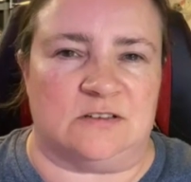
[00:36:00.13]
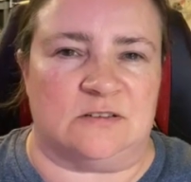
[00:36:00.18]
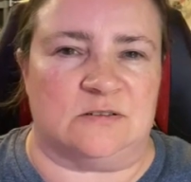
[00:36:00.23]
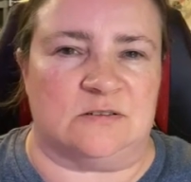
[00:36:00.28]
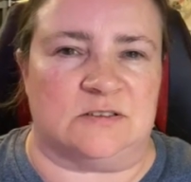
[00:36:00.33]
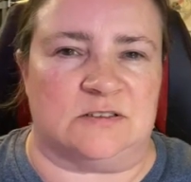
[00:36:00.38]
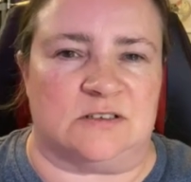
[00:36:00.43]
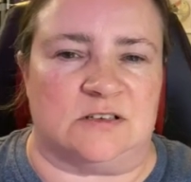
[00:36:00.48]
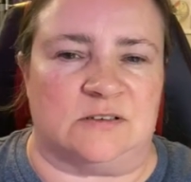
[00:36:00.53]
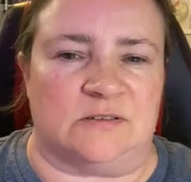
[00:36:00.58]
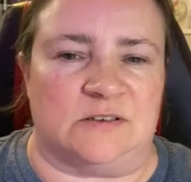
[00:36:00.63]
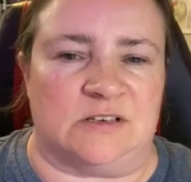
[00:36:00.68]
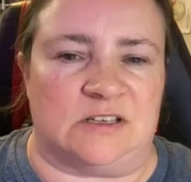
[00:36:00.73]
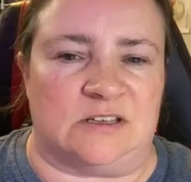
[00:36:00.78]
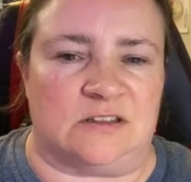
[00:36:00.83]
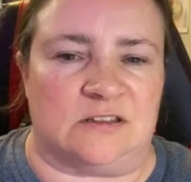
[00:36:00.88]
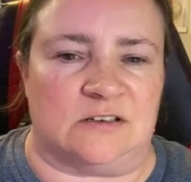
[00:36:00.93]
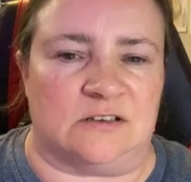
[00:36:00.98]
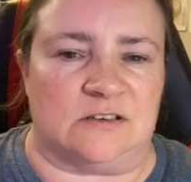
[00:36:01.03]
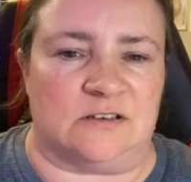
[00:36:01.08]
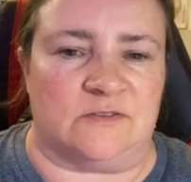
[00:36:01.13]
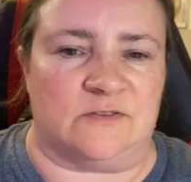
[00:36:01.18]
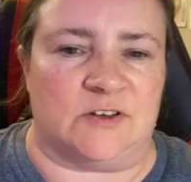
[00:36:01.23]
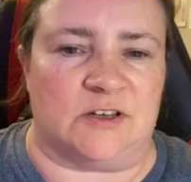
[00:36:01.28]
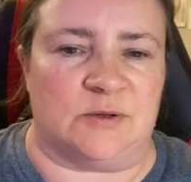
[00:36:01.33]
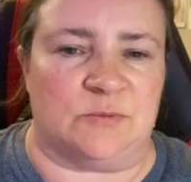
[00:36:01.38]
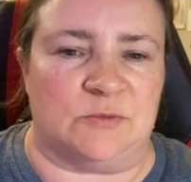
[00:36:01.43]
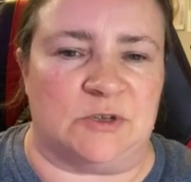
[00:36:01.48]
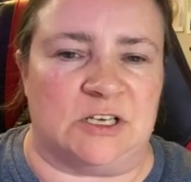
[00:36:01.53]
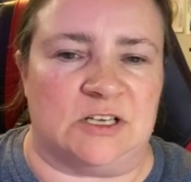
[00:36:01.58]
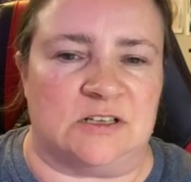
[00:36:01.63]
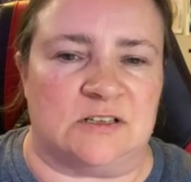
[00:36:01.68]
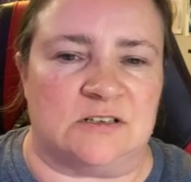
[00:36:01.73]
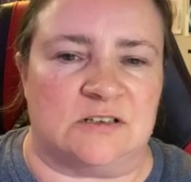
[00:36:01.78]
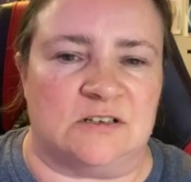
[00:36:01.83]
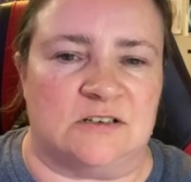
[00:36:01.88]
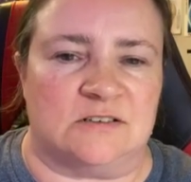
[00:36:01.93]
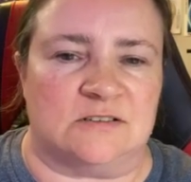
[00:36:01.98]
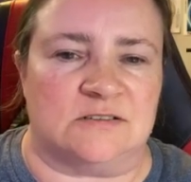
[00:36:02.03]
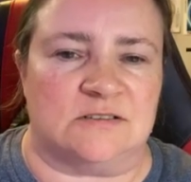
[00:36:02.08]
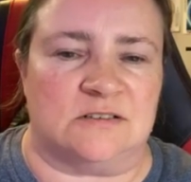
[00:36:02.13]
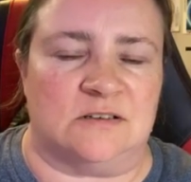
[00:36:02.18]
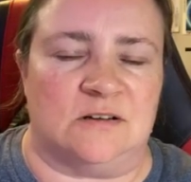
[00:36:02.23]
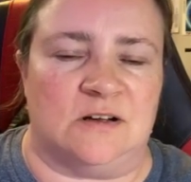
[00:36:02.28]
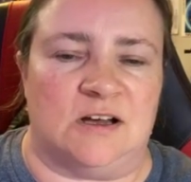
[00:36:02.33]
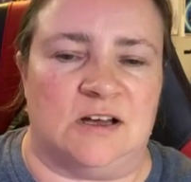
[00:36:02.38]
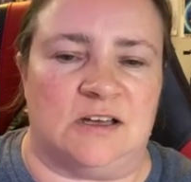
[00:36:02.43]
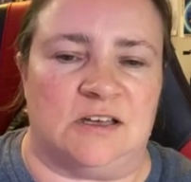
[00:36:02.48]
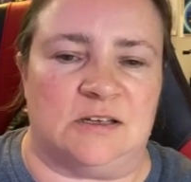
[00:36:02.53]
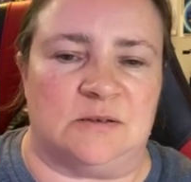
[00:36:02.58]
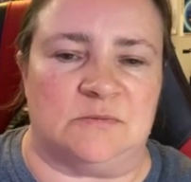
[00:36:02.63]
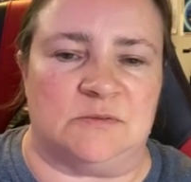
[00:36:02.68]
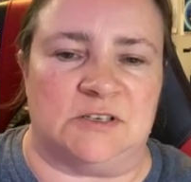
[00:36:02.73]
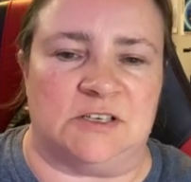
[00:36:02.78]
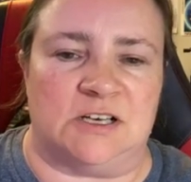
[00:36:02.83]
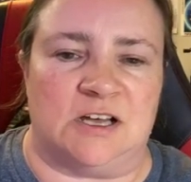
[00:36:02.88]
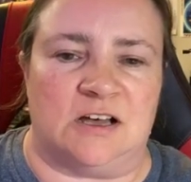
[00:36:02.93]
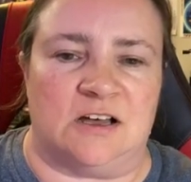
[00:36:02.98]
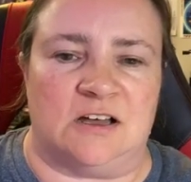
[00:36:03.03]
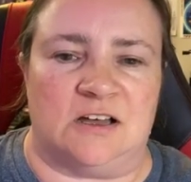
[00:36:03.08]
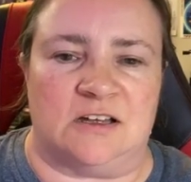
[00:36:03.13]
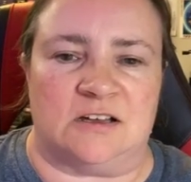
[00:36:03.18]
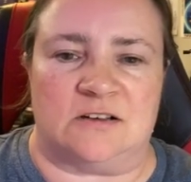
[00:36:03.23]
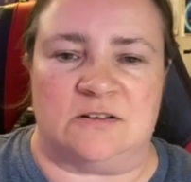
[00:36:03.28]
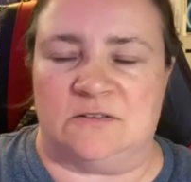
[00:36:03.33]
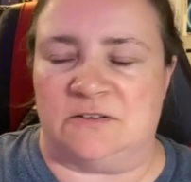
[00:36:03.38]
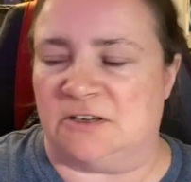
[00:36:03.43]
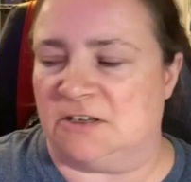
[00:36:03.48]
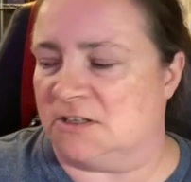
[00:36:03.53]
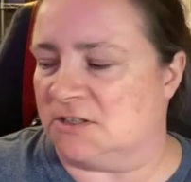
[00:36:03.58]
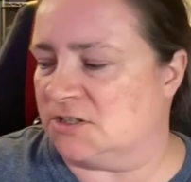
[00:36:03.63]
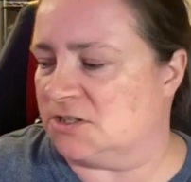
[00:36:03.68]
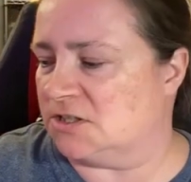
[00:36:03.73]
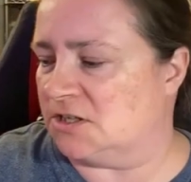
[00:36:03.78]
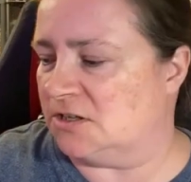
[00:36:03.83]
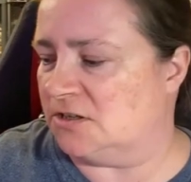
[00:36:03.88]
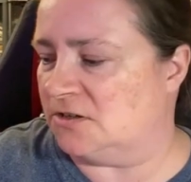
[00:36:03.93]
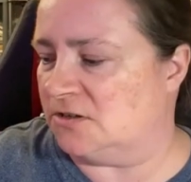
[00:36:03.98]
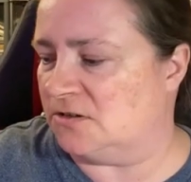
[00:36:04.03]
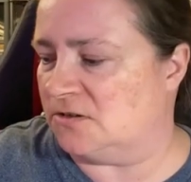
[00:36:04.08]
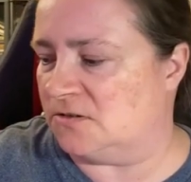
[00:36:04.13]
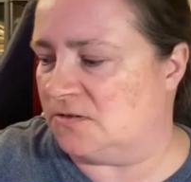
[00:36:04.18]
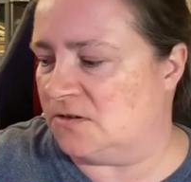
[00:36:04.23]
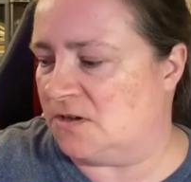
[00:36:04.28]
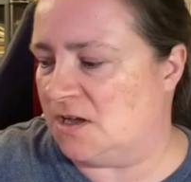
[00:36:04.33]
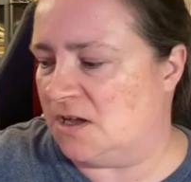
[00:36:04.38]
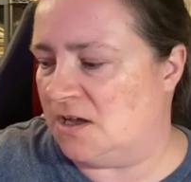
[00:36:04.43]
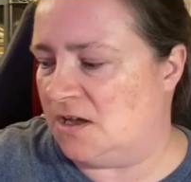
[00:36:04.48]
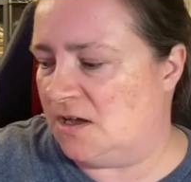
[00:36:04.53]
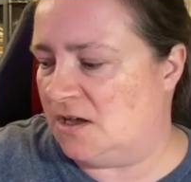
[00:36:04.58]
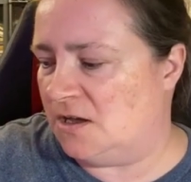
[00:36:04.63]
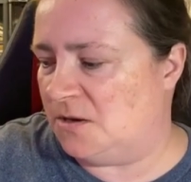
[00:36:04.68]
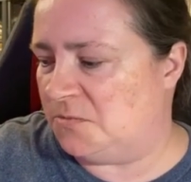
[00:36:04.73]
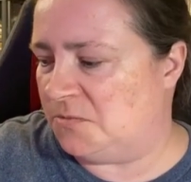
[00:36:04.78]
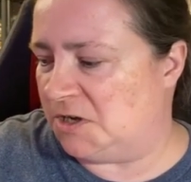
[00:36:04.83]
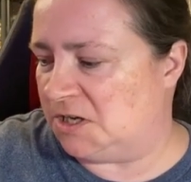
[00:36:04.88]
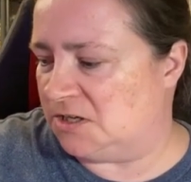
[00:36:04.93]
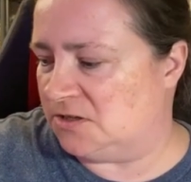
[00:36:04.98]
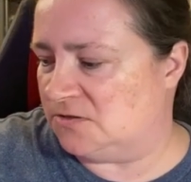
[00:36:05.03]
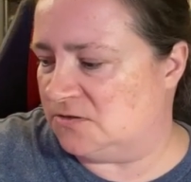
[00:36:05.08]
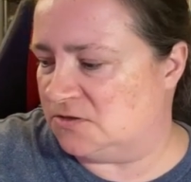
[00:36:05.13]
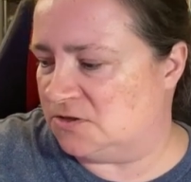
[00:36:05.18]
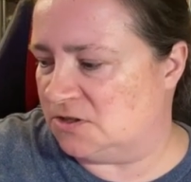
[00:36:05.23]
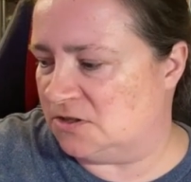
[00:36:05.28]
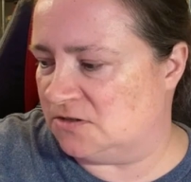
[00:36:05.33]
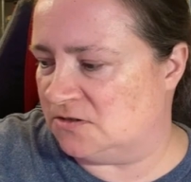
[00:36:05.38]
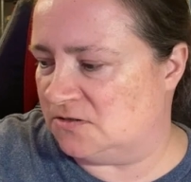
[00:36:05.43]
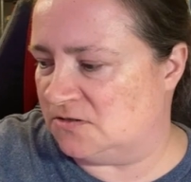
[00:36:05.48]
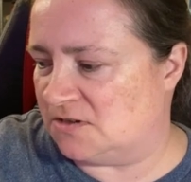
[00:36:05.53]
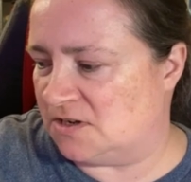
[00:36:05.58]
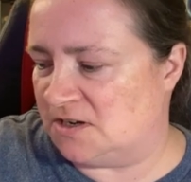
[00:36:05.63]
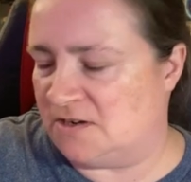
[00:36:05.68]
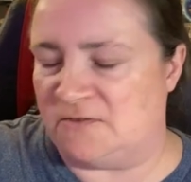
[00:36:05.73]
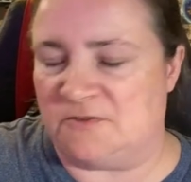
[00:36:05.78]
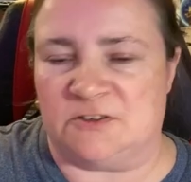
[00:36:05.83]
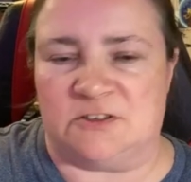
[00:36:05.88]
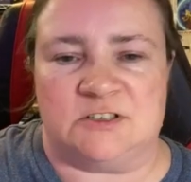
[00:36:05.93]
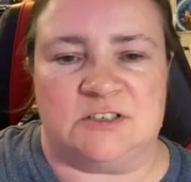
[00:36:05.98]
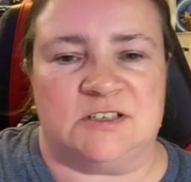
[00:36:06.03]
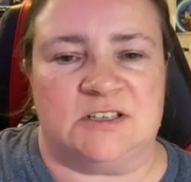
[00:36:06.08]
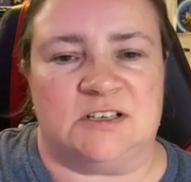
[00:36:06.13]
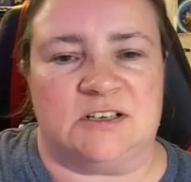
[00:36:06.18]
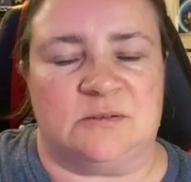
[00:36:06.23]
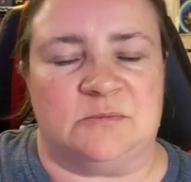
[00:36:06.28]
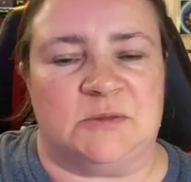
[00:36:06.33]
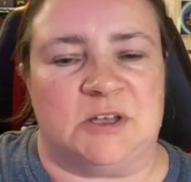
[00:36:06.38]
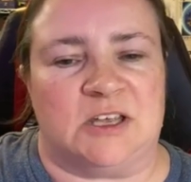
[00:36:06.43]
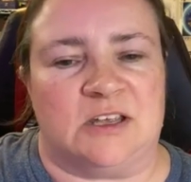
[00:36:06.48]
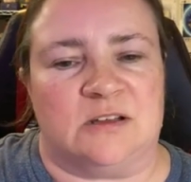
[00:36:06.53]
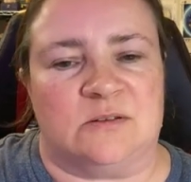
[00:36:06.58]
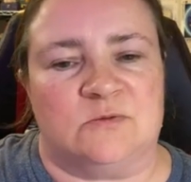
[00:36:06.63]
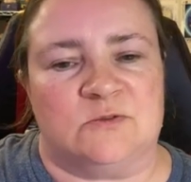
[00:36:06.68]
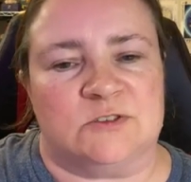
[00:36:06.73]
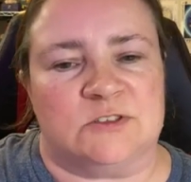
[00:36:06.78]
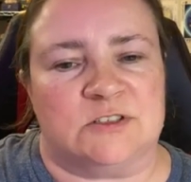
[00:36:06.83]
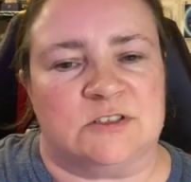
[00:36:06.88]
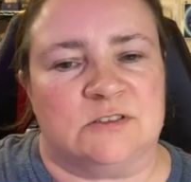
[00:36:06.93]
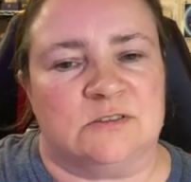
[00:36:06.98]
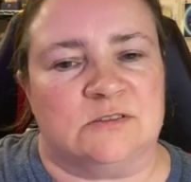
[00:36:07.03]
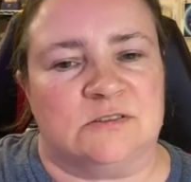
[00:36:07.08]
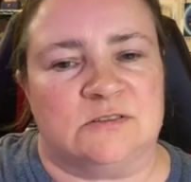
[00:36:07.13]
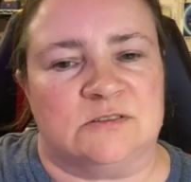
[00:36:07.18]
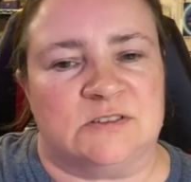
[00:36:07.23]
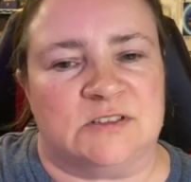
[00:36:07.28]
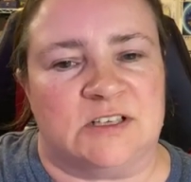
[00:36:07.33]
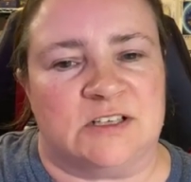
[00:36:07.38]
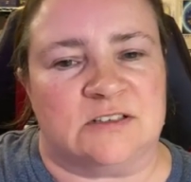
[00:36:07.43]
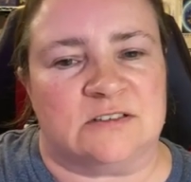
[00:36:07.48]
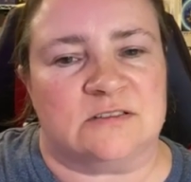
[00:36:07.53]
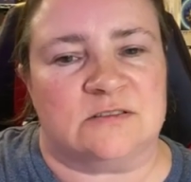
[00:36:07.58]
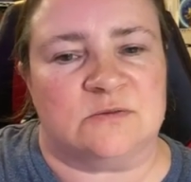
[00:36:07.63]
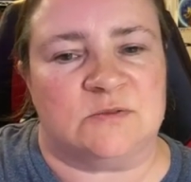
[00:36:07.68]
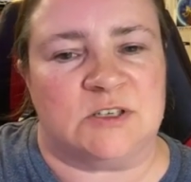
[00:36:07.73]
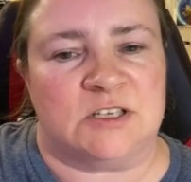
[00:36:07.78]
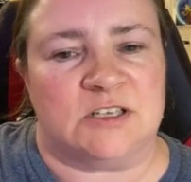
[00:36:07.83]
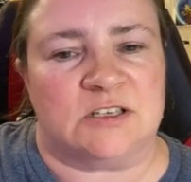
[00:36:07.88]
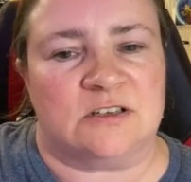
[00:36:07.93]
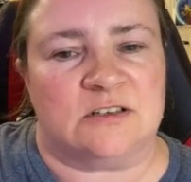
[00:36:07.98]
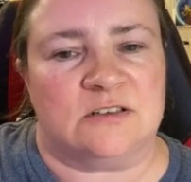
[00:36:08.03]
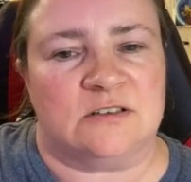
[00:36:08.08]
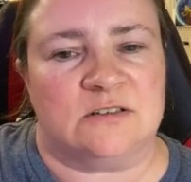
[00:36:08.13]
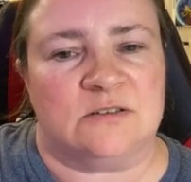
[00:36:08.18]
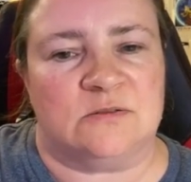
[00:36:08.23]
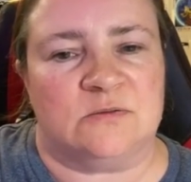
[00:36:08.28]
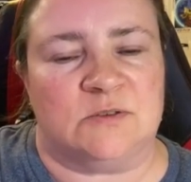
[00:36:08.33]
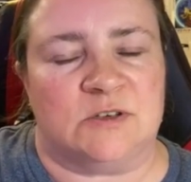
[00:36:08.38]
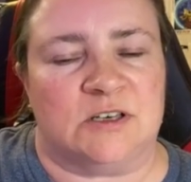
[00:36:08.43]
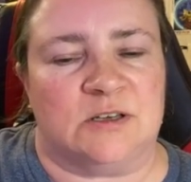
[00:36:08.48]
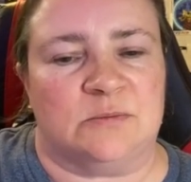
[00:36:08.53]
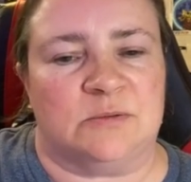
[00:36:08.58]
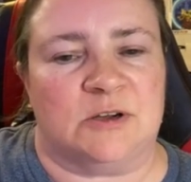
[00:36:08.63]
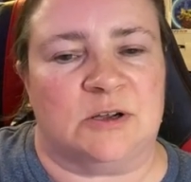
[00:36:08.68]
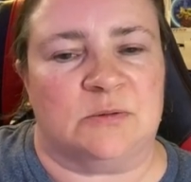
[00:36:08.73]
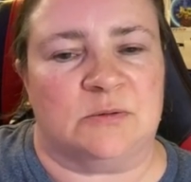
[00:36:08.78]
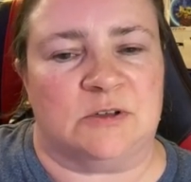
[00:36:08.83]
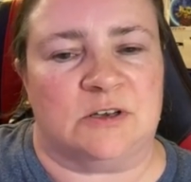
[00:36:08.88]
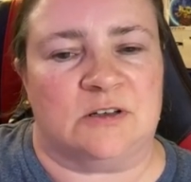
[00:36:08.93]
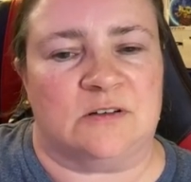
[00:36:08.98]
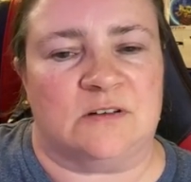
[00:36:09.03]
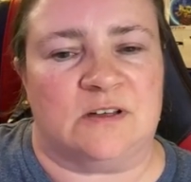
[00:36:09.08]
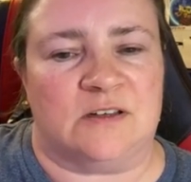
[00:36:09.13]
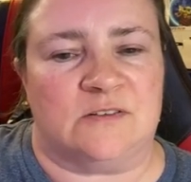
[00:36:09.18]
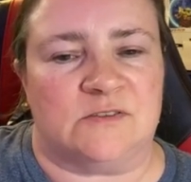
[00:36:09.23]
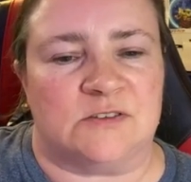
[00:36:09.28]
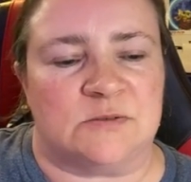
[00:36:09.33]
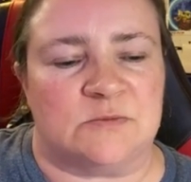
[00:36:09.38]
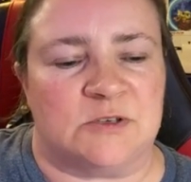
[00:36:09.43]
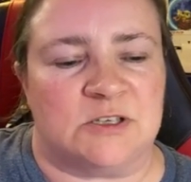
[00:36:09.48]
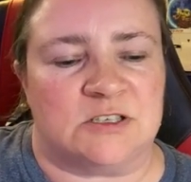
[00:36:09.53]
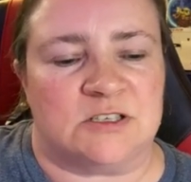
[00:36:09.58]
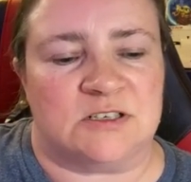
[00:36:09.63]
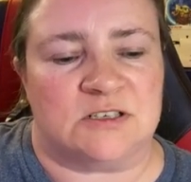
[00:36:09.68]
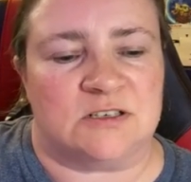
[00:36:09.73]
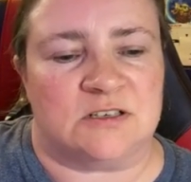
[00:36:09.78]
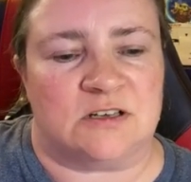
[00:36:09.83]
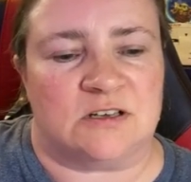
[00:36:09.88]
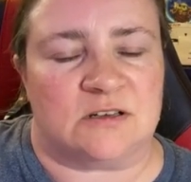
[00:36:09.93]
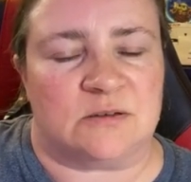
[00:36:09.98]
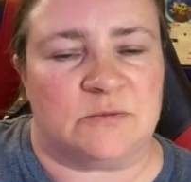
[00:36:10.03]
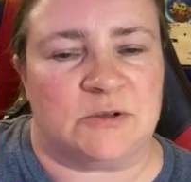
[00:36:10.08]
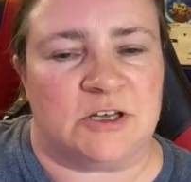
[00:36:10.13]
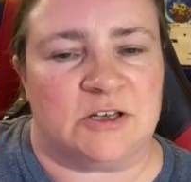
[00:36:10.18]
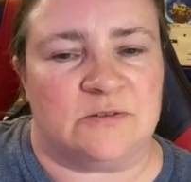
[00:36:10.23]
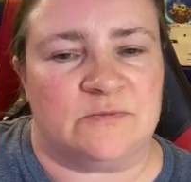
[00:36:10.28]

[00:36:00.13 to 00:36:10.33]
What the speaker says: is already 35 minutes long, so I am not going to show my new journal covers that I made. We'll show those next week when I probably don't have as much to talk about.